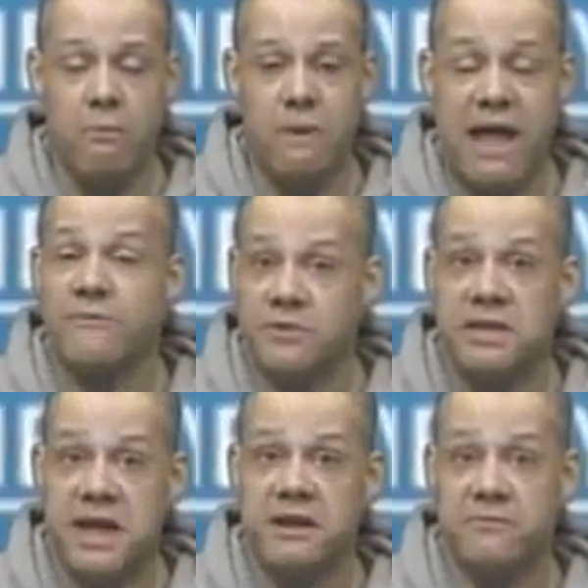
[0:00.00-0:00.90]
after the
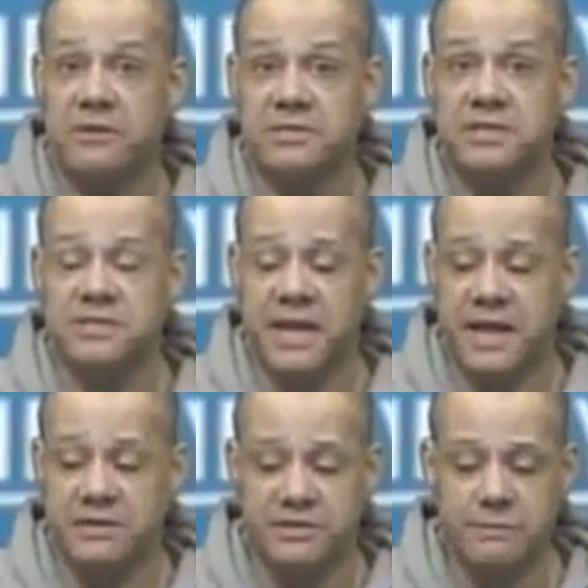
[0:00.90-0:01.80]
NFL season
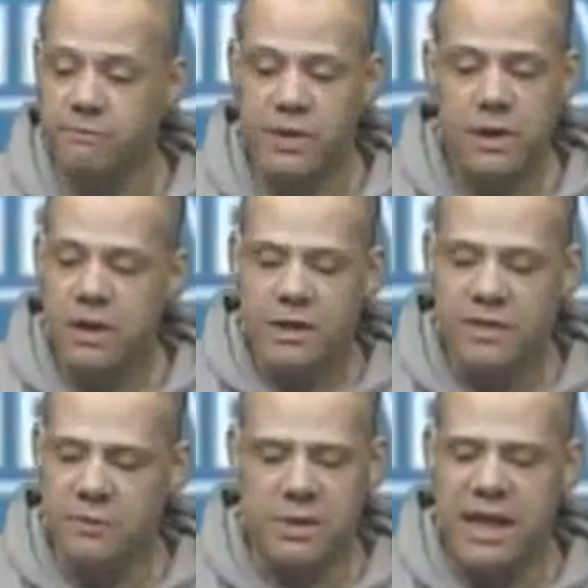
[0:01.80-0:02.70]
ends,
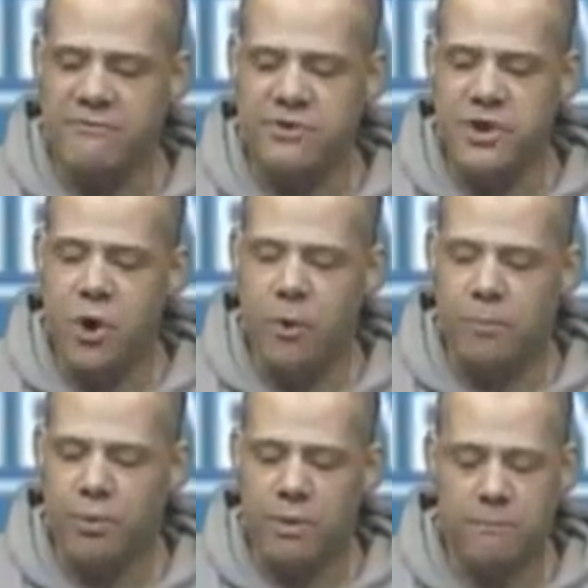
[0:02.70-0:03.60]
they will have no
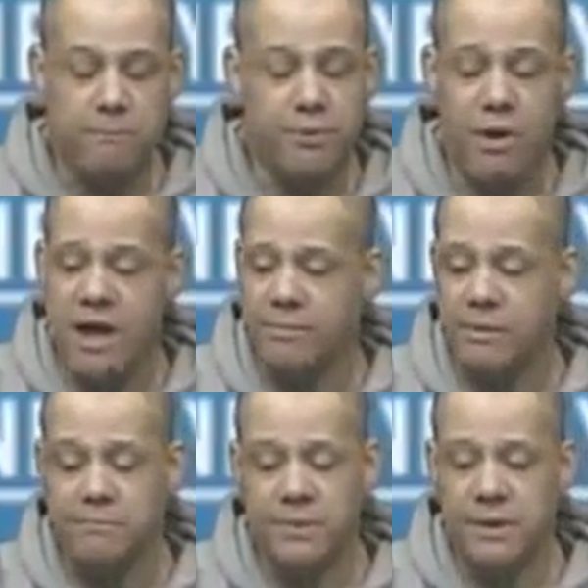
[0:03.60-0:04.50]

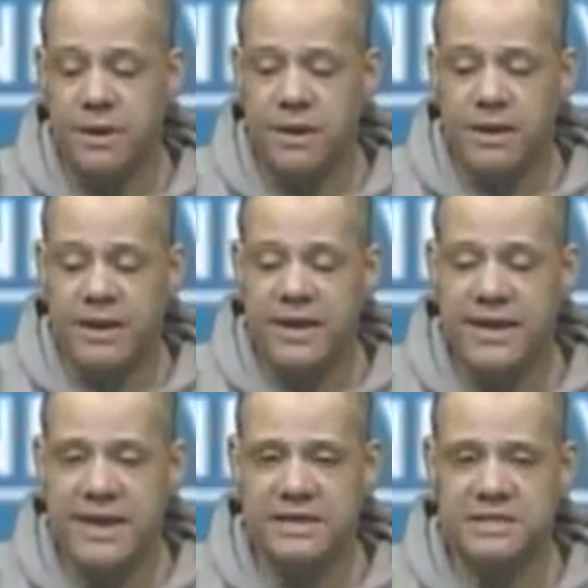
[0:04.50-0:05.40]
problem
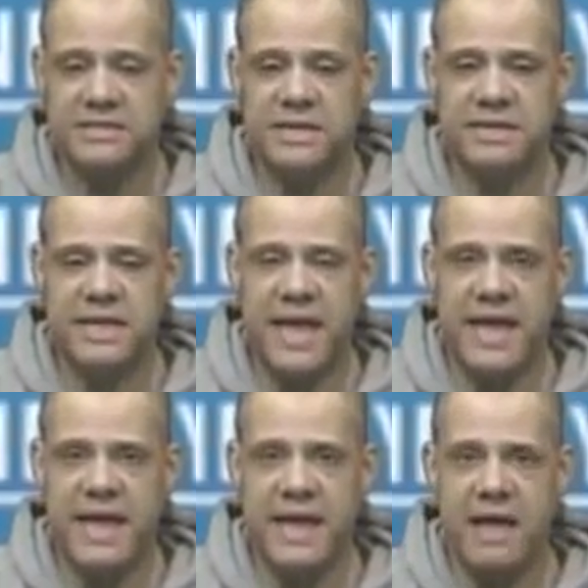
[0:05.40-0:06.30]
getting to see the
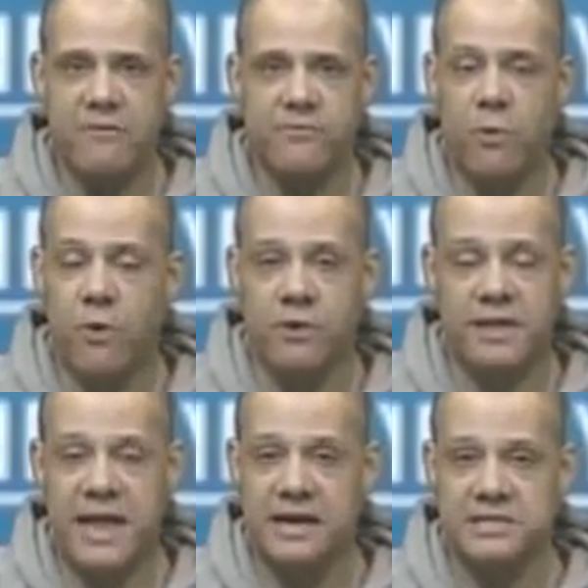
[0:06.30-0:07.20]
AAF or the
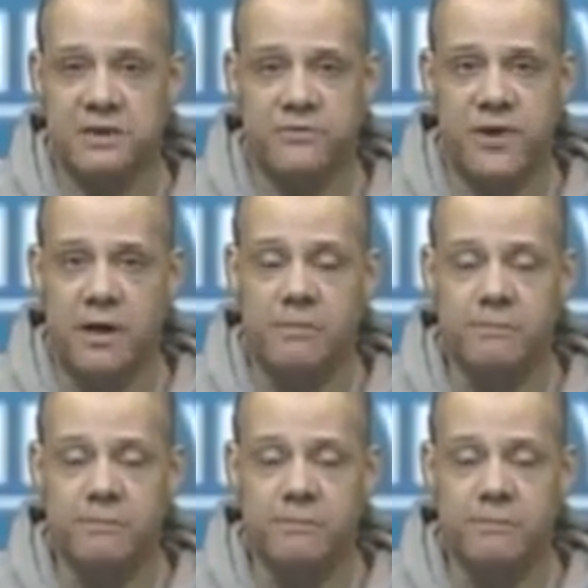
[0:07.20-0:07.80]
XFL.